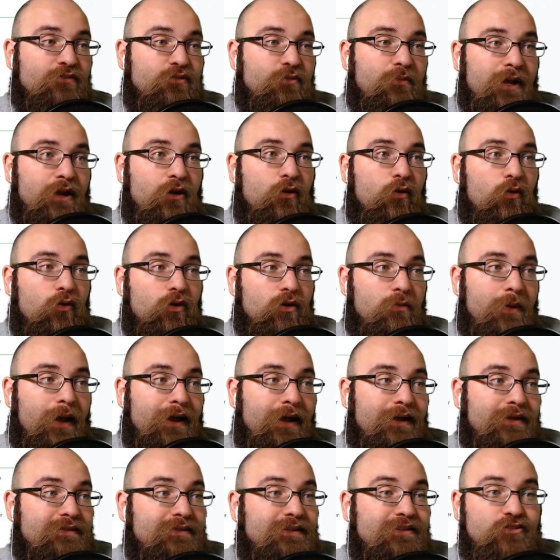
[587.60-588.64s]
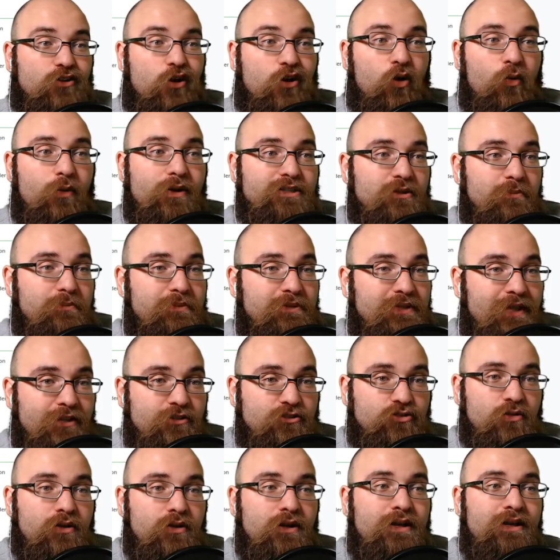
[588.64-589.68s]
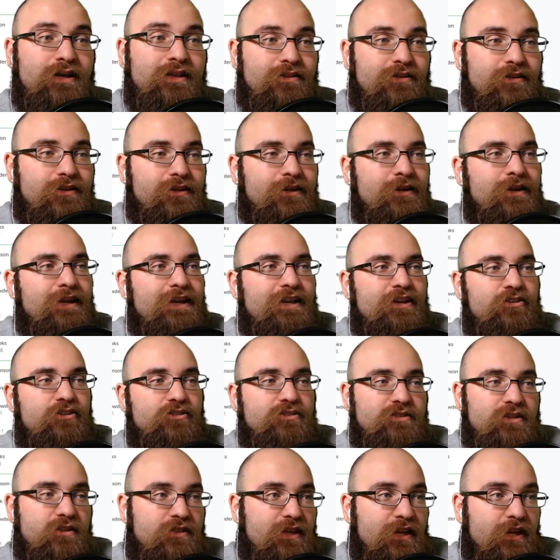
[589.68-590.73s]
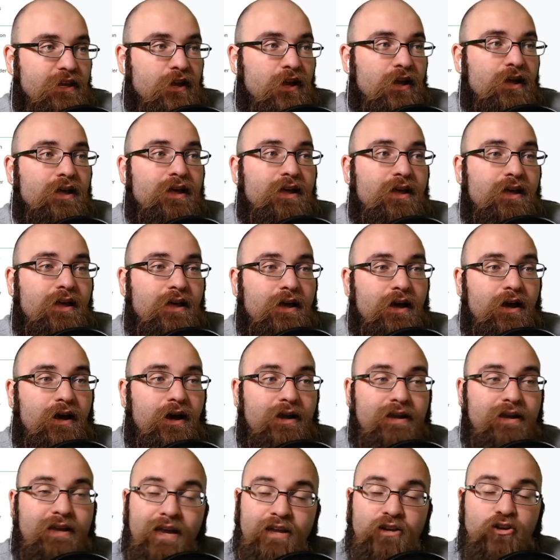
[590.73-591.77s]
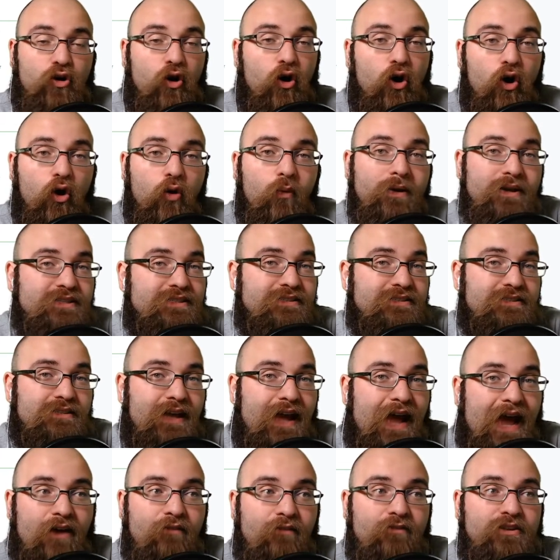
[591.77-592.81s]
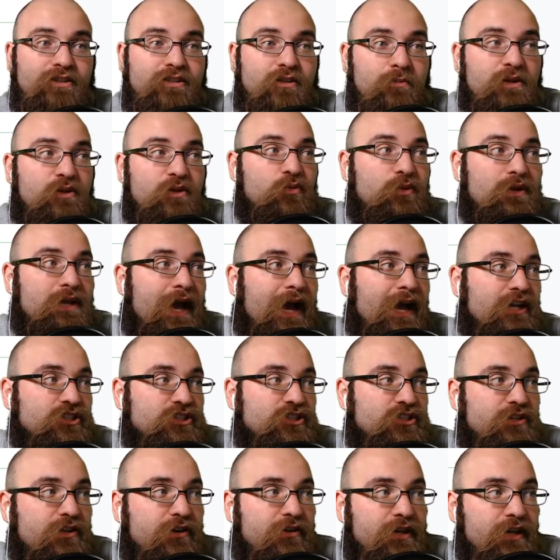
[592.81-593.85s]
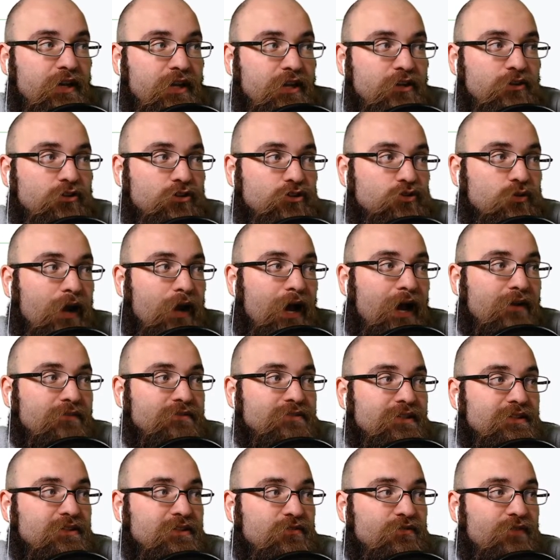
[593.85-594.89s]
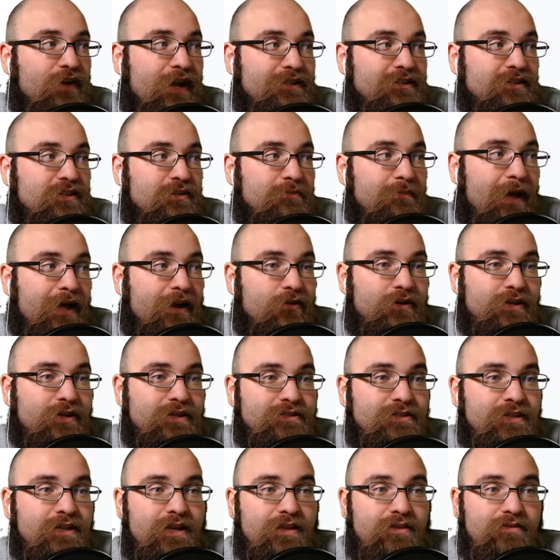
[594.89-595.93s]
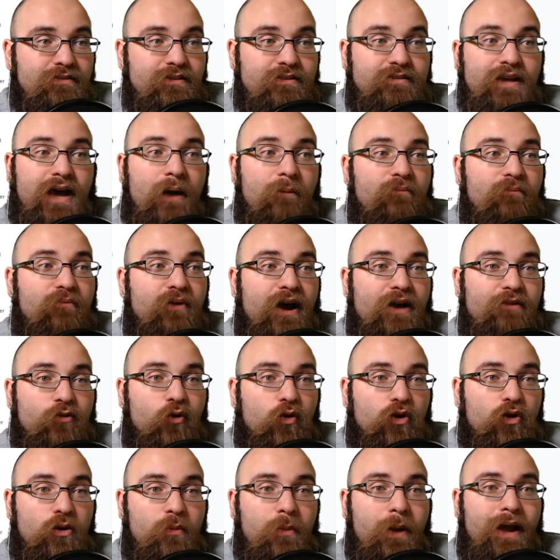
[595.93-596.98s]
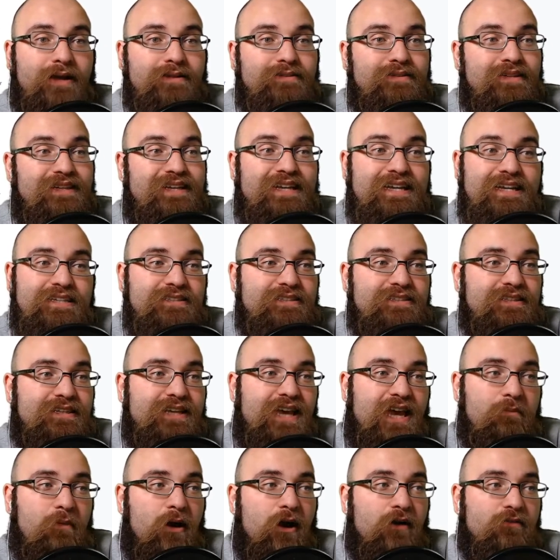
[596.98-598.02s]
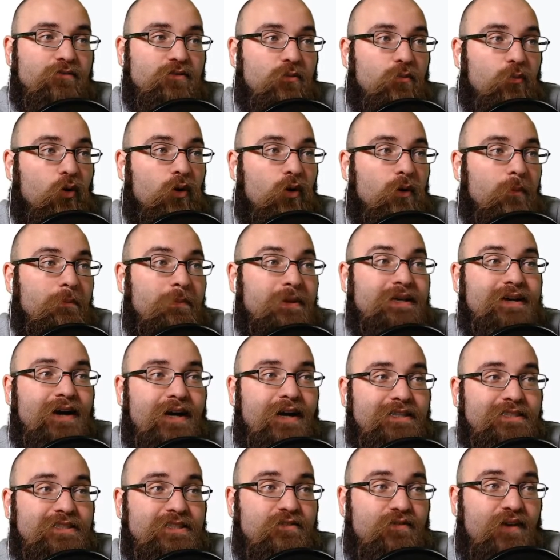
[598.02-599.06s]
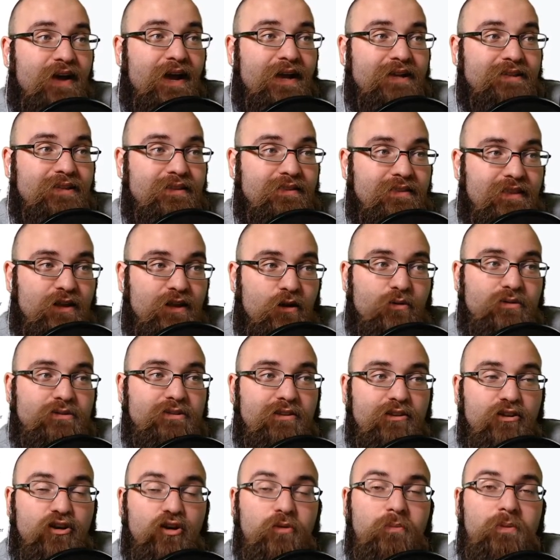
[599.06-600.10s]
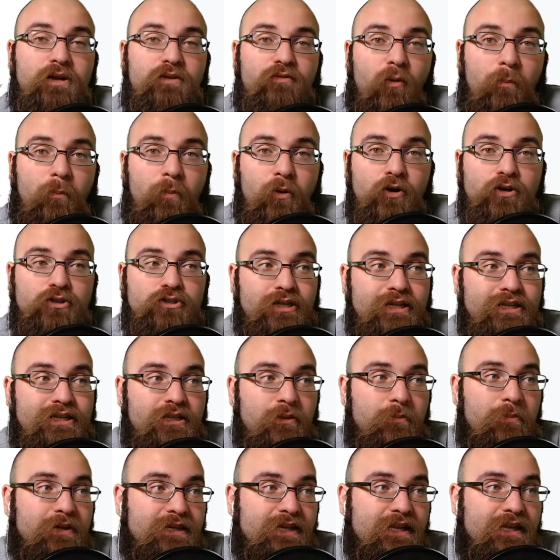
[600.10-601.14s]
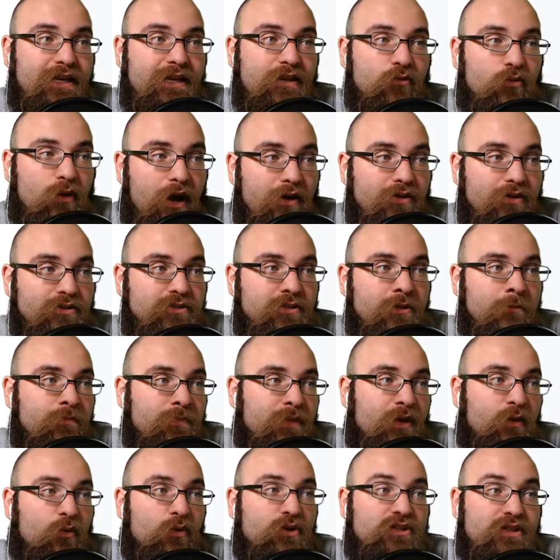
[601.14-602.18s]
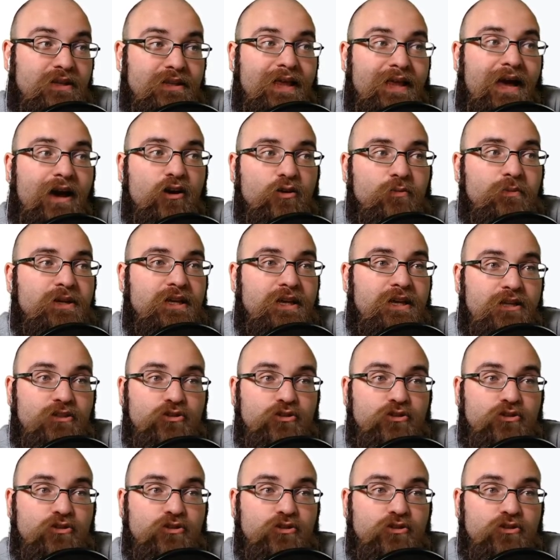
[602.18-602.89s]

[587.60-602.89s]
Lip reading: my quarterback? There's always a potential. Look, here's the thing. Again, you're always having to be reactionary in your drafts. And the fact of the matter is, the top five quarterbacks easily came off the board because of the fact that there was a little bit of a push in the beginning rounds, which allowed me to get